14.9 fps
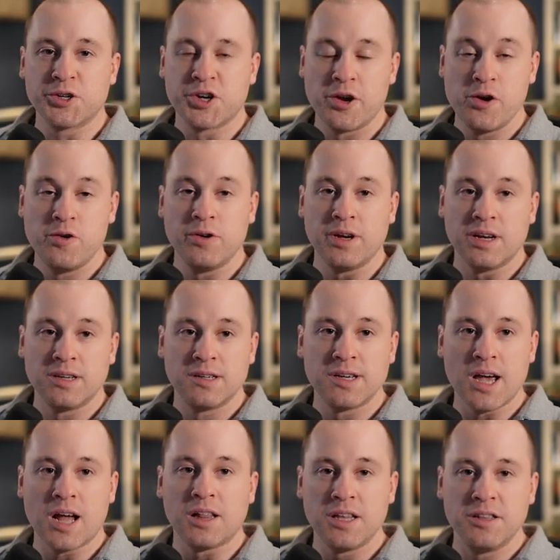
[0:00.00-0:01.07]
show you
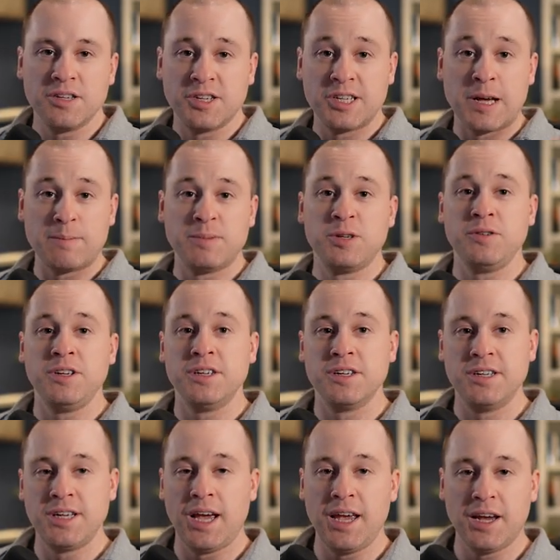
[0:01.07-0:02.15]
exactly the steps you need to
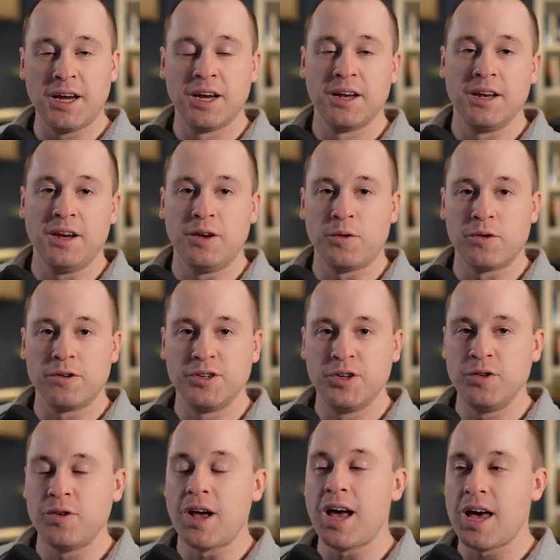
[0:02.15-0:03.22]
take in order
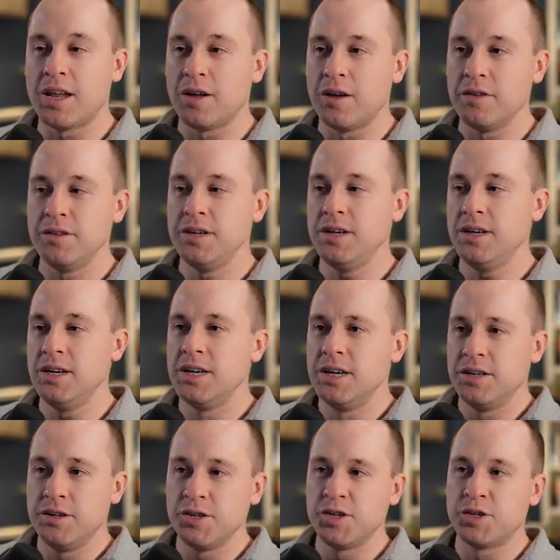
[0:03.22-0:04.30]
to add all the
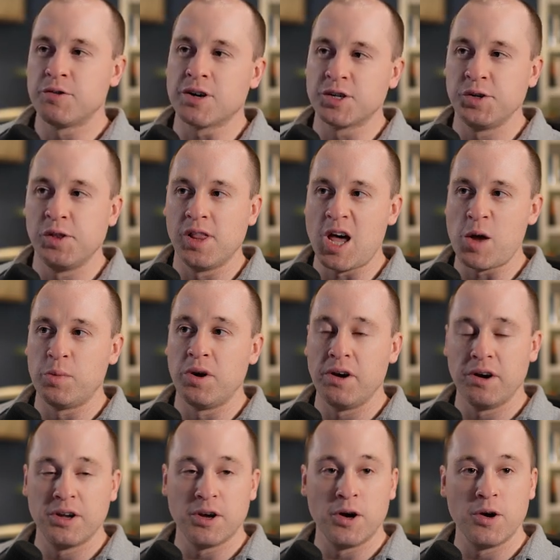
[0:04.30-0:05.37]
destruction
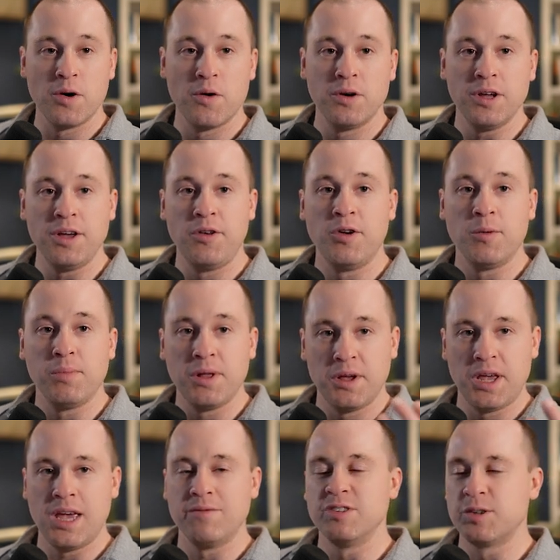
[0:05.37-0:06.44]
library code in your
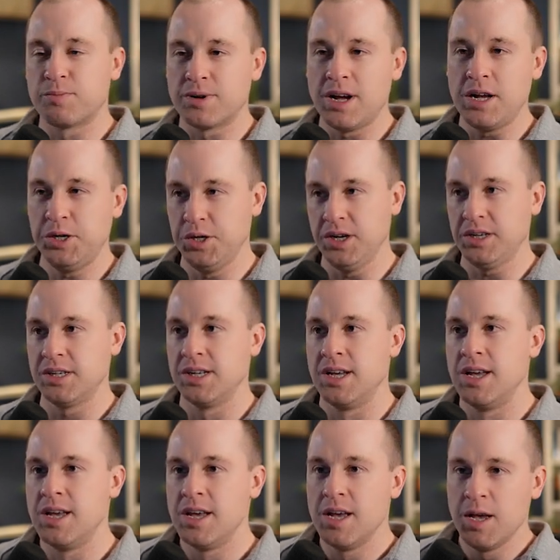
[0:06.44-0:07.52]
PlayCanvas project.
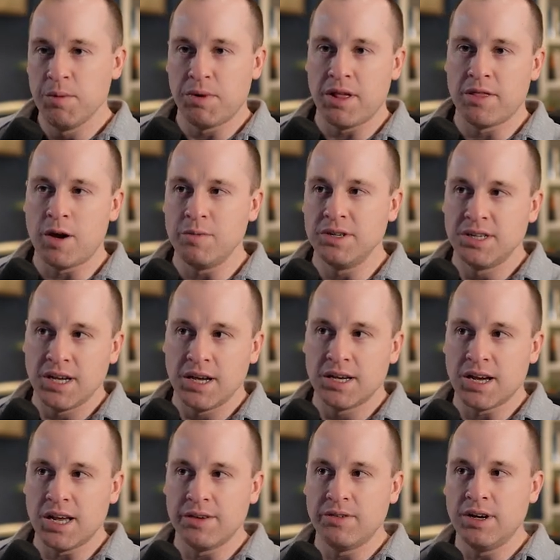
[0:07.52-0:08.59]
But I thought we'd take
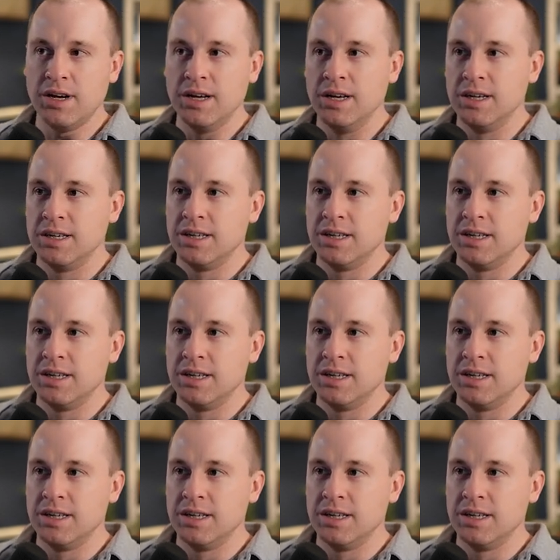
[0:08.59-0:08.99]
kind of a